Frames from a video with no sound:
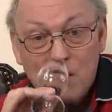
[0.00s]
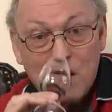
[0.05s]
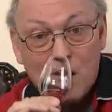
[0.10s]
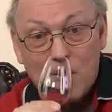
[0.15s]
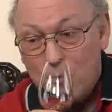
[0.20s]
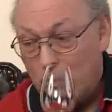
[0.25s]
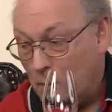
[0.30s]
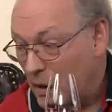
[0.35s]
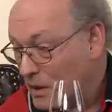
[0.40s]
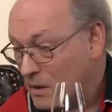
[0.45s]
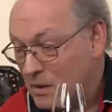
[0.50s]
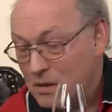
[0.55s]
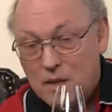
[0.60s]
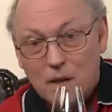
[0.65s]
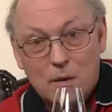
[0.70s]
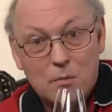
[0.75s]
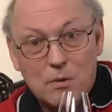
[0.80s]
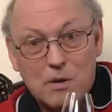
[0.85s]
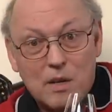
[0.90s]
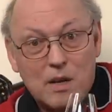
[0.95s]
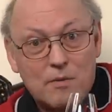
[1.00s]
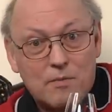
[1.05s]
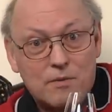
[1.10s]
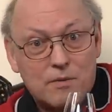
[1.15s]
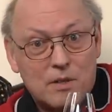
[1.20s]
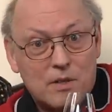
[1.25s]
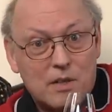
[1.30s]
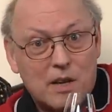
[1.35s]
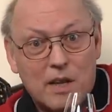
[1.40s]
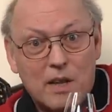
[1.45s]
Otherwise, they would have
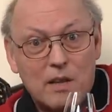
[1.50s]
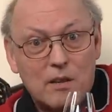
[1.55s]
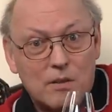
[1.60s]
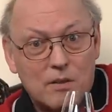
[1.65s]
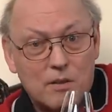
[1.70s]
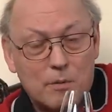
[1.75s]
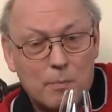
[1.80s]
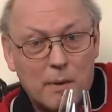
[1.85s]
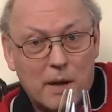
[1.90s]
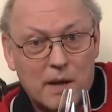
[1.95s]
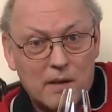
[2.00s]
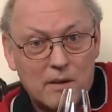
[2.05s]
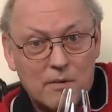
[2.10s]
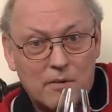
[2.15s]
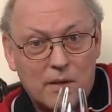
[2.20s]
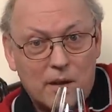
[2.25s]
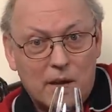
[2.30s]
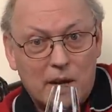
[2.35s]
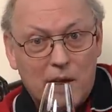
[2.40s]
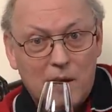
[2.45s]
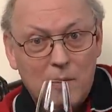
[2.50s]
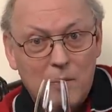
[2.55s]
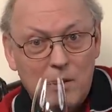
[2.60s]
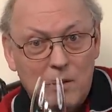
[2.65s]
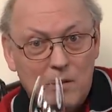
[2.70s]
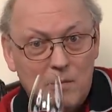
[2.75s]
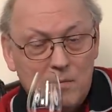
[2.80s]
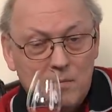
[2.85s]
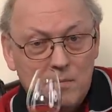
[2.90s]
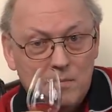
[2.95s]
to tell on the back of the
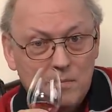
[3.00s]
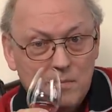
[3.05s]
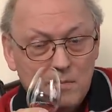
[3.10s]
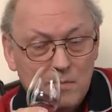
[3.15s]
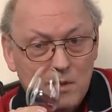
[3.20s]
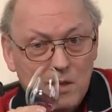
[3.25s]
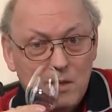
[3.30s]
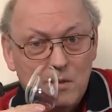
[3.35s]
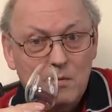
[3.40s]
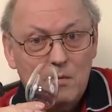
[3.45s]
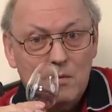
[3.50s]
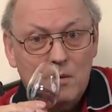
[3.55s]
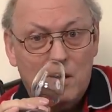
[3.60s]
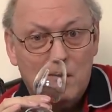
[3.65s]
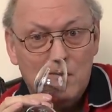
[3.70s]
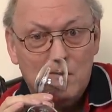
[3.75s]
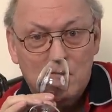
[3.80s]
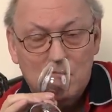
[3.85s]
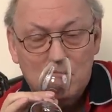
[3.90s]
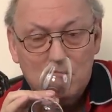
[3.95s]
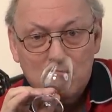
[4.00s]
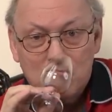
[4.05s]
label. They do not.